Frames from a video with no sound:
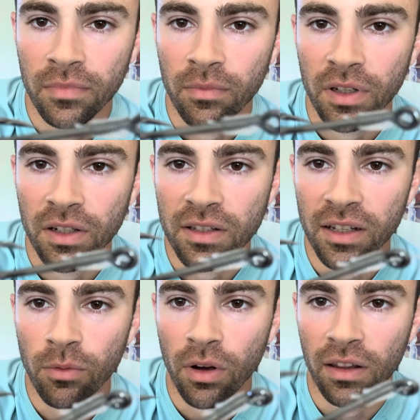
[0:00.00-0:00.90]
Let me just
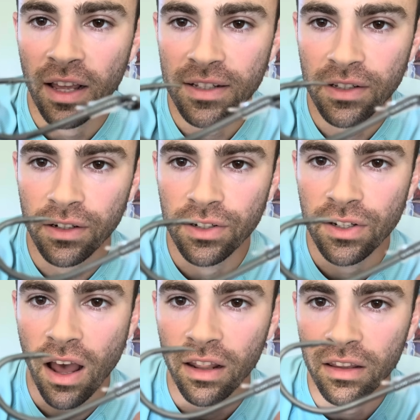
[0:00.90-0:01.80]
get one last good
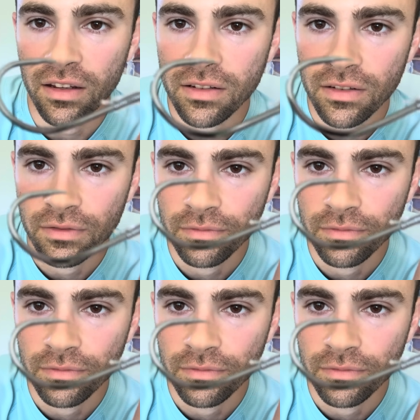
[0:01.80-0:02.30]
shot of this.